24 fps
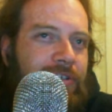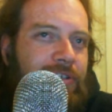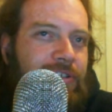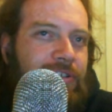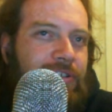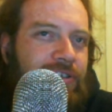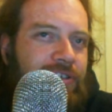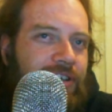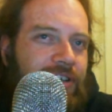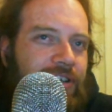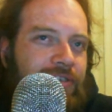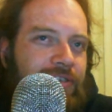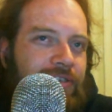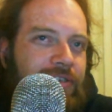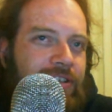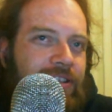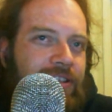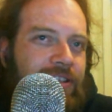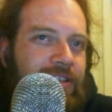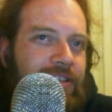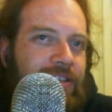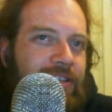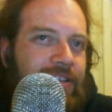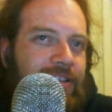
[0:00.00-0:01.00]

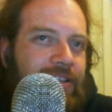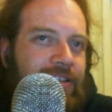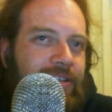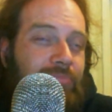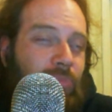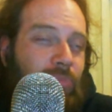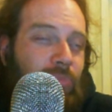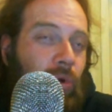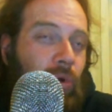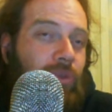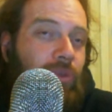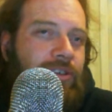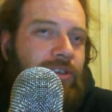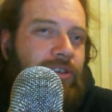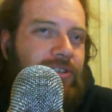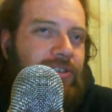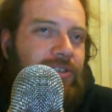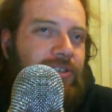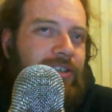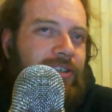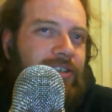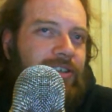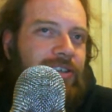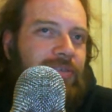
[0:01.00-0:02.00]
more than
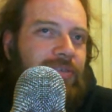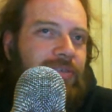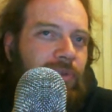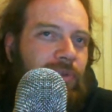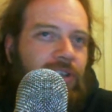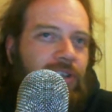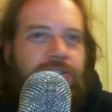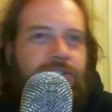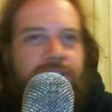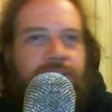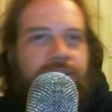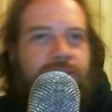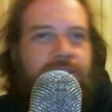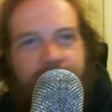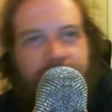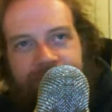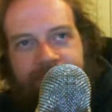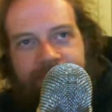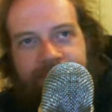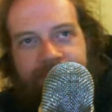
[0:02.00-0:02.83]
Australia in one city.